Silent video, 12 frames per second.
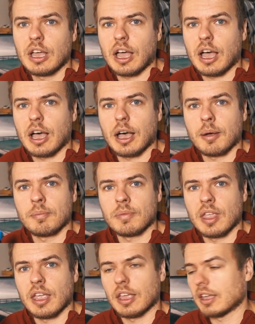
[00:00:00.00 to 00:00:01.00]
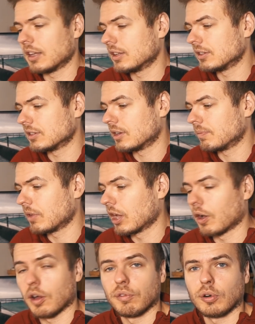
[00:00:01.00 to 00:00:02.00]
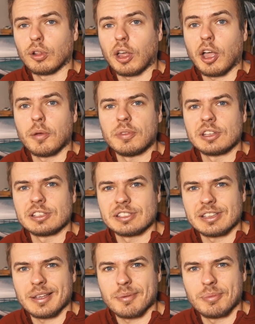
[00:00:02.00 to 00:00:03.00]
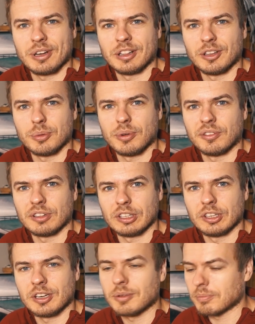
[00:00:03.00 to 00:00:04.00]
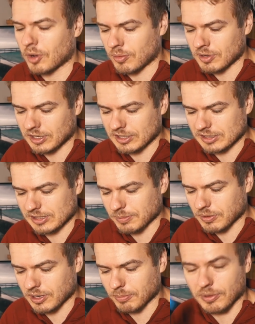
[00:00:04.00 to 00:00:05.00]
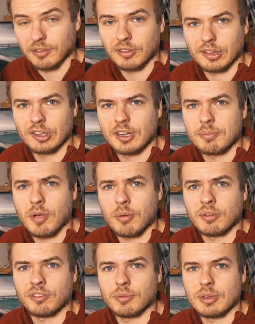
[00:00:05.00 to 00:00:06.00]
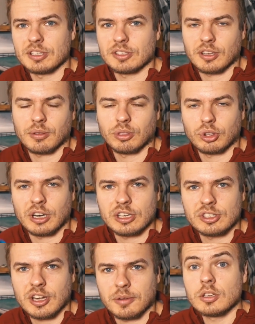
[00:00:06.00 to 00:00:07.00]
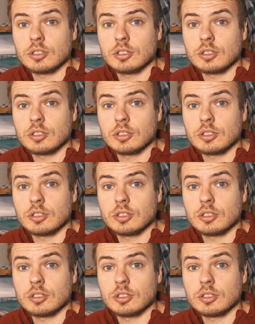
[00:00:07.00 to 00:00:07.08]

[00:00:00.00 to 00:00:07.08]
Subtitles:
And yeah, overall I hope this has been a little bit of a learning moment, because it's been a bit of a learning moment for me, so thought I'd share.